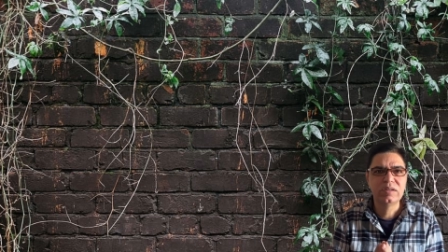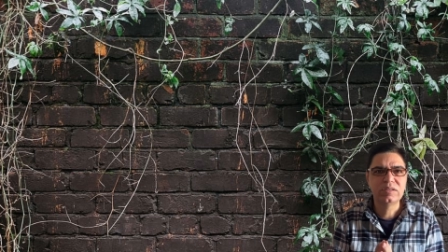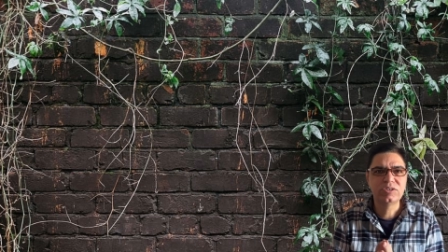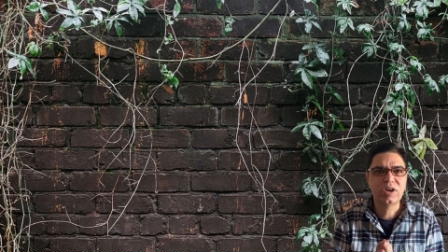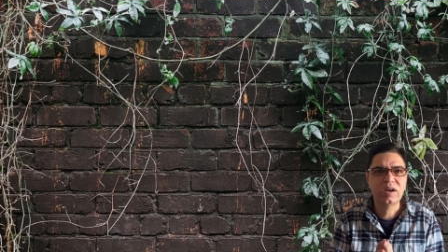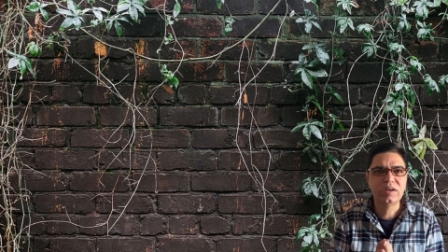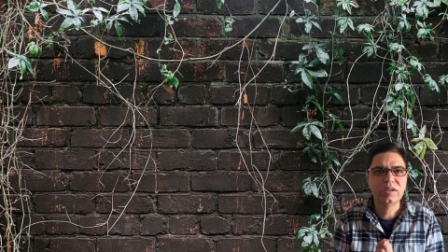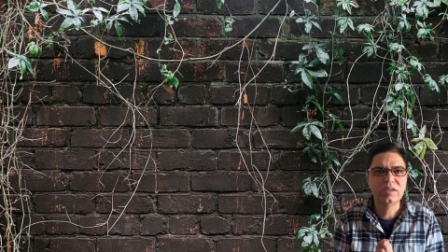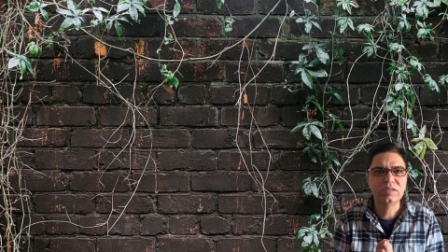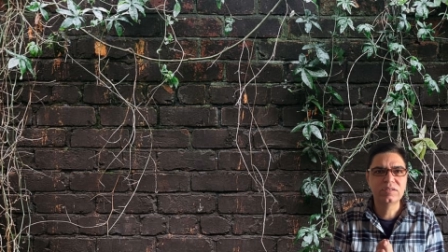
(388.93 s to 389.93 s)
The child
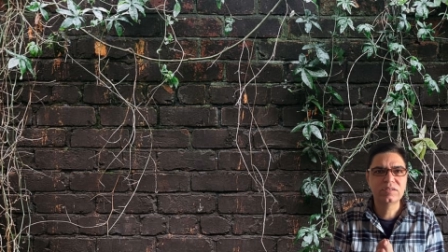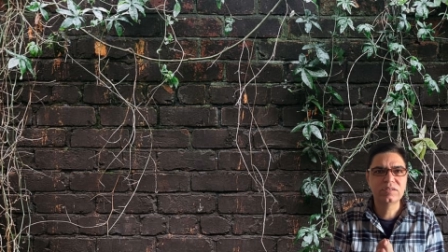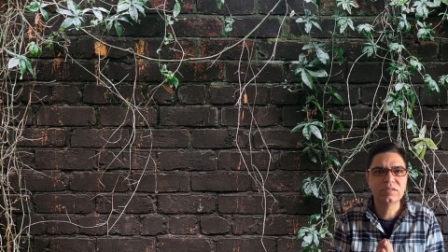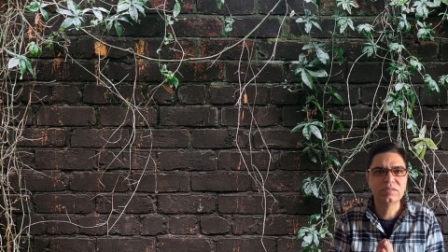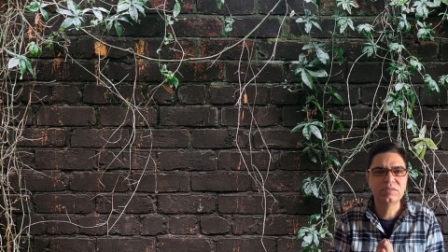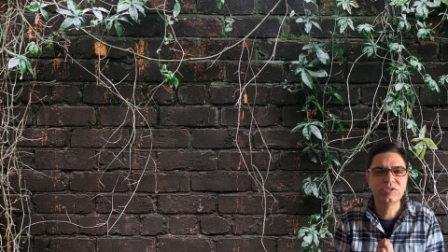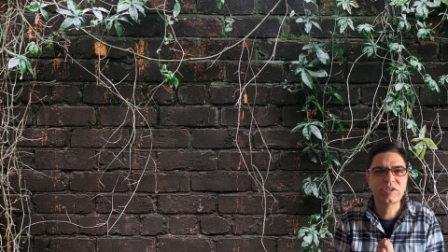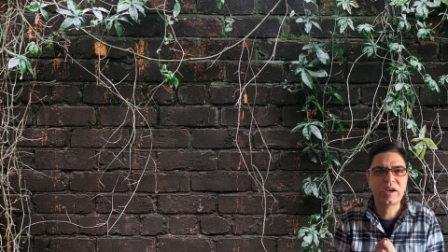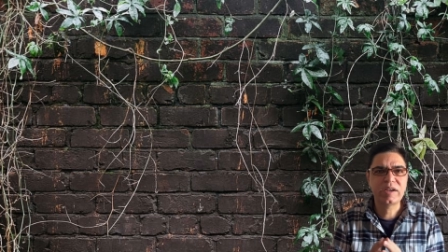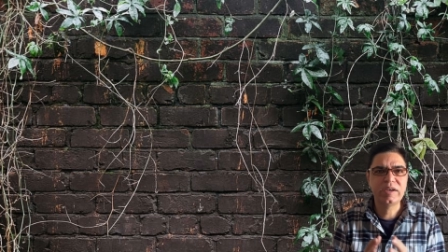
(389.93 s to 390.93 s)
is
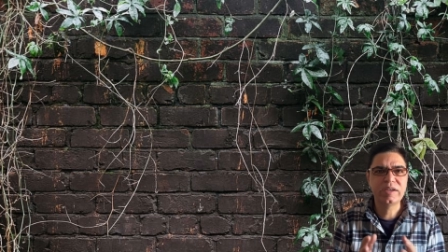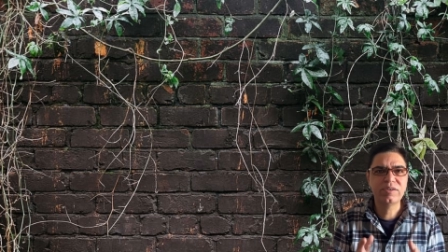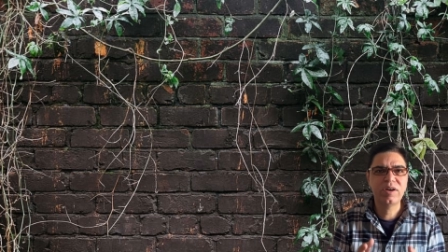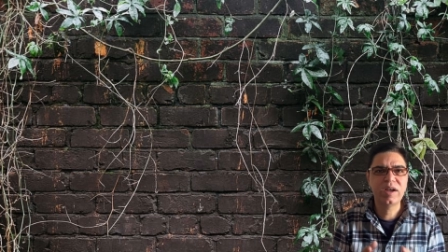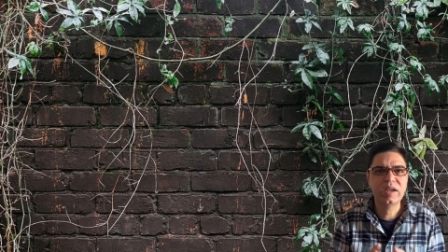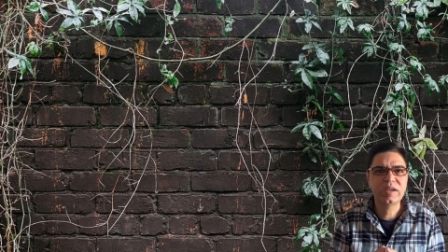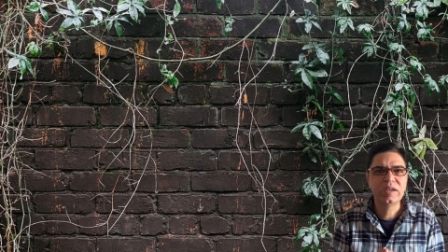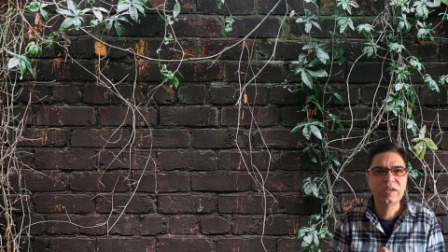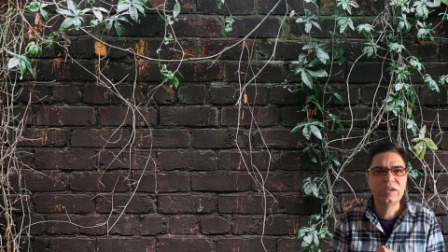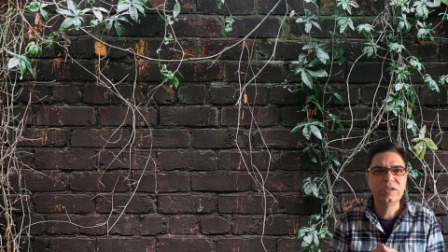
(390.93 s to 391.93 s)
hysterically crying,
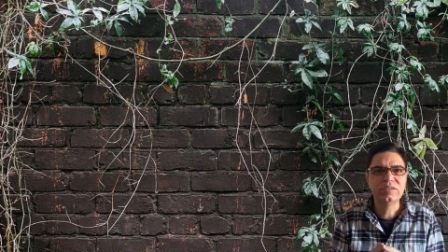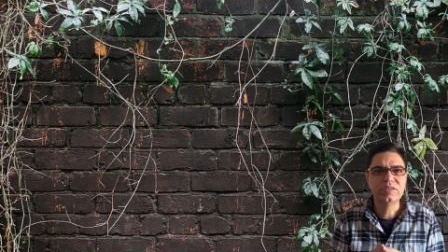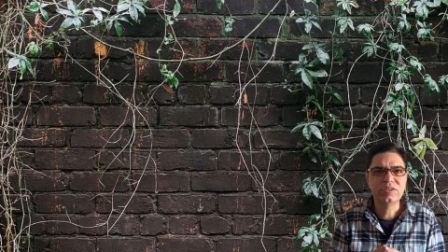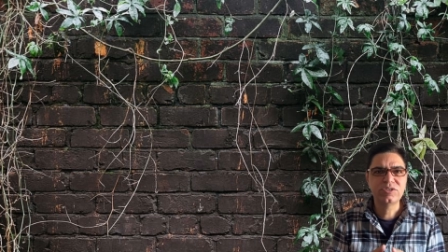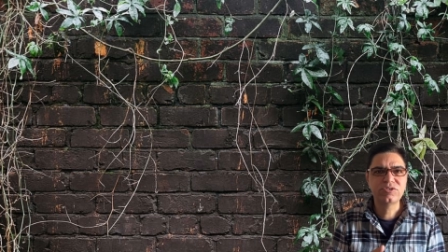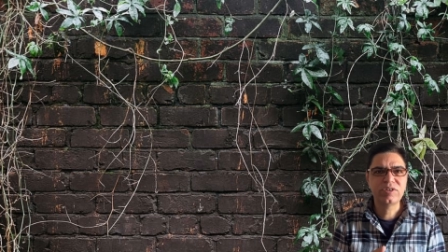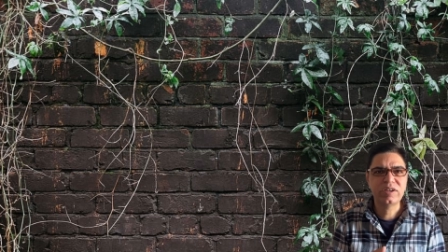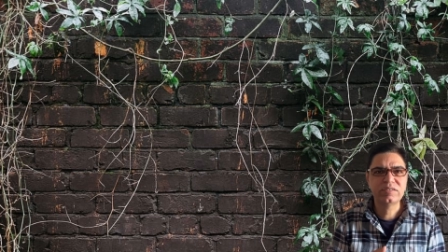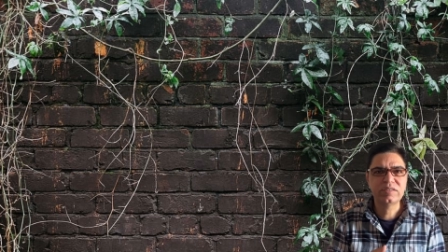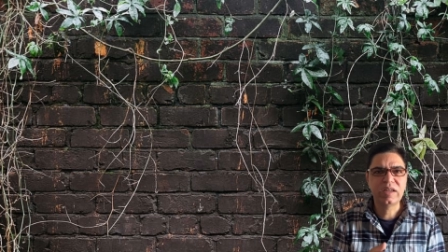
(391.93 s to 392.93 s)
he's in
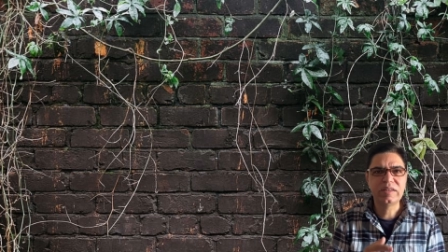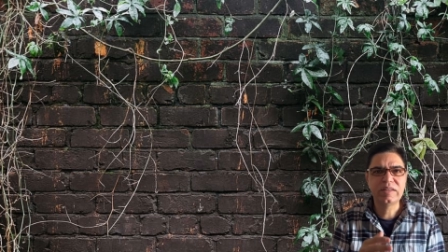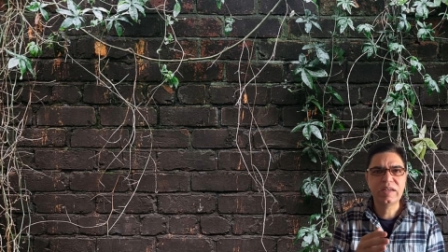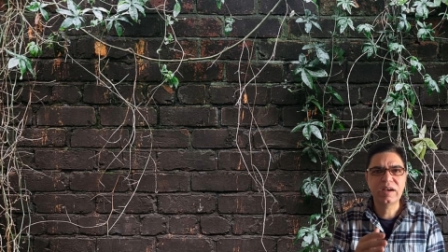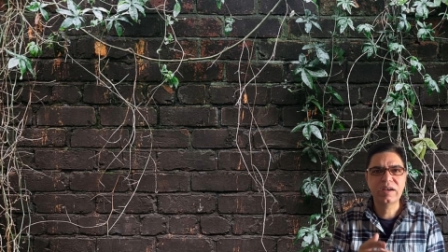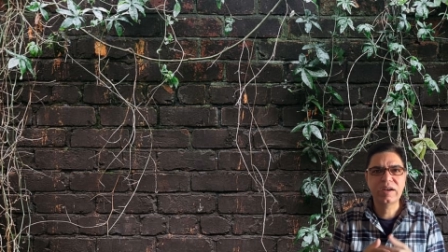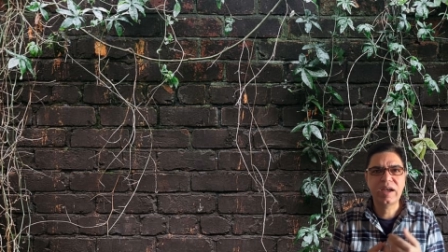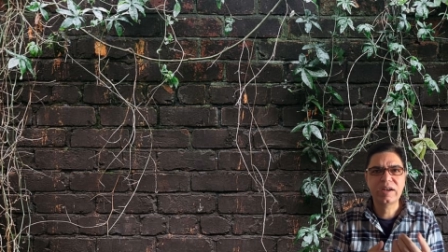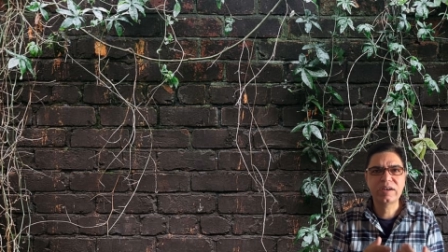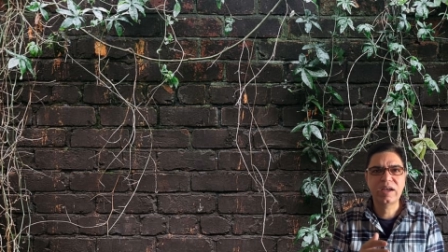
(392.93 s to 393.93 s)
distress, and they occur
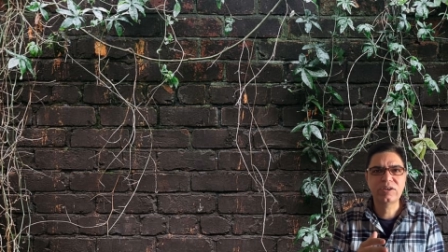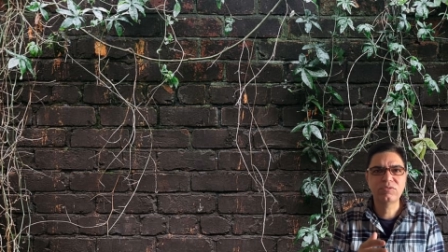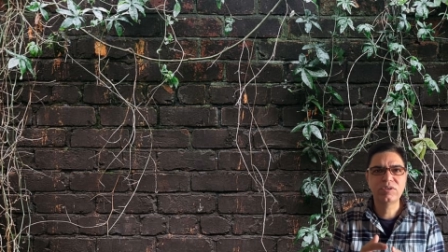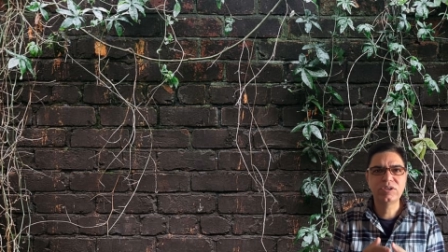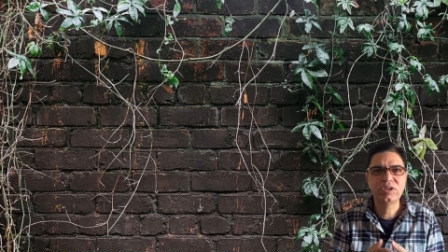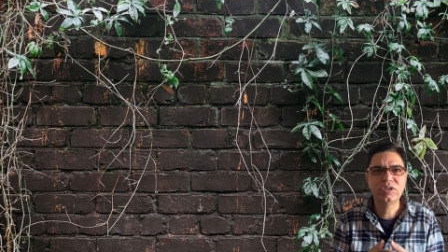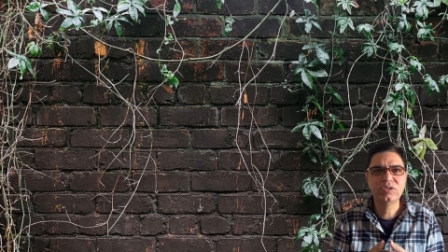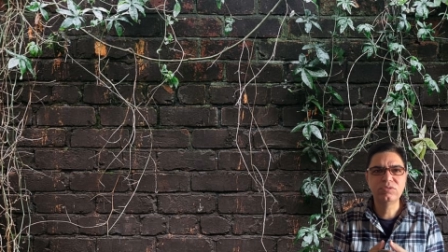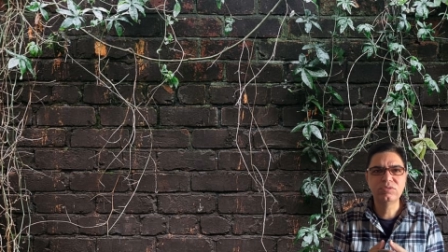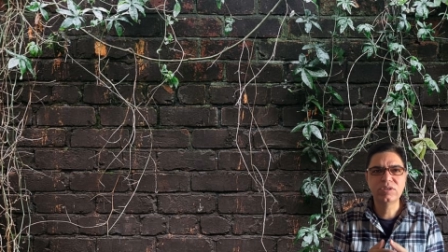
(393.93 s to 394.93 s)
at like 20
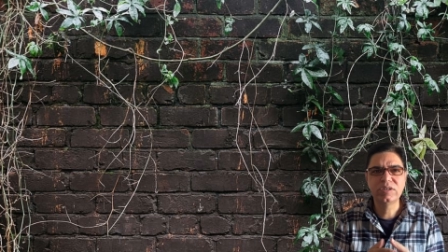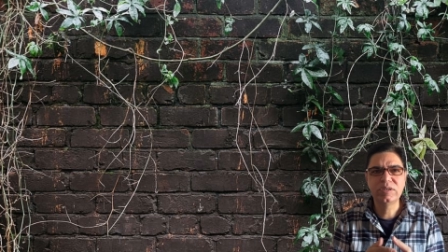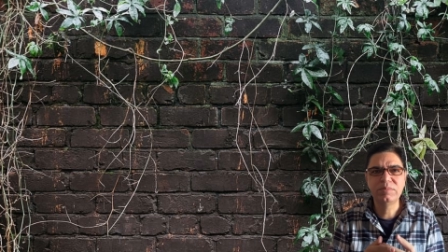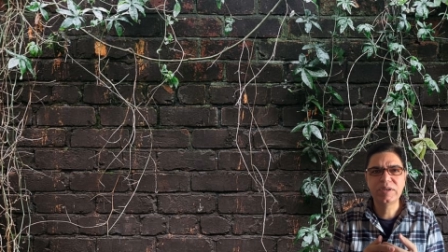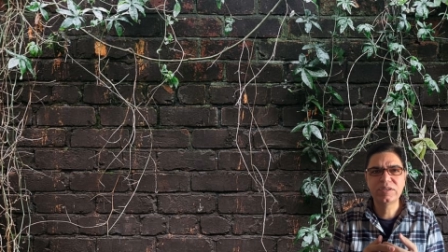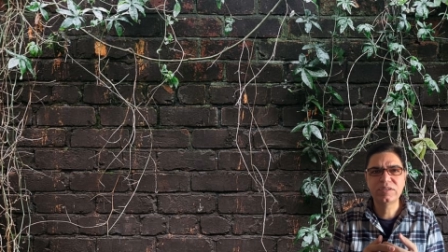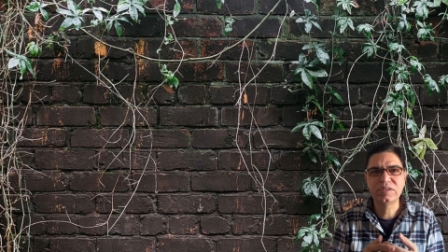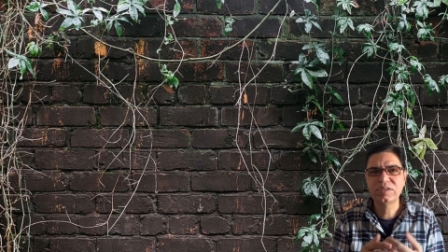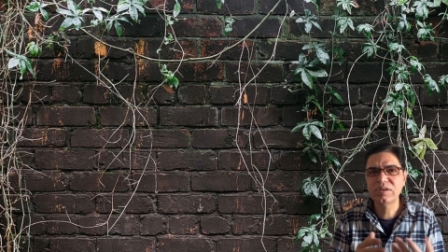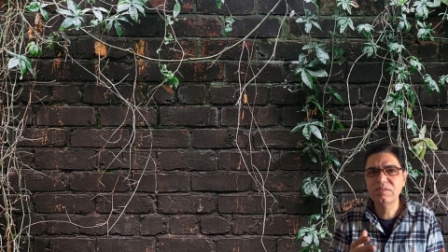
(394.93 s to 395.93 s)
to 30 minutes
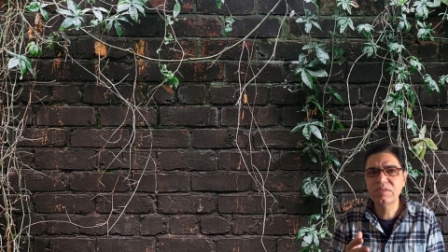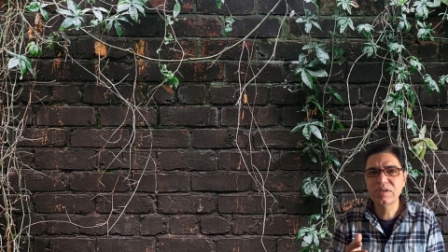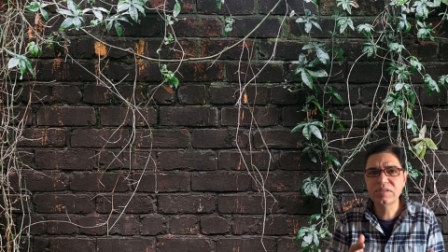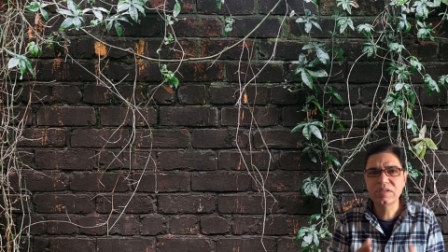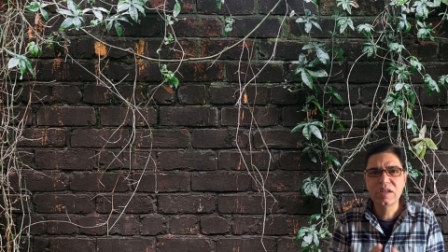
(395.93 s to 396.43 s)
intervals.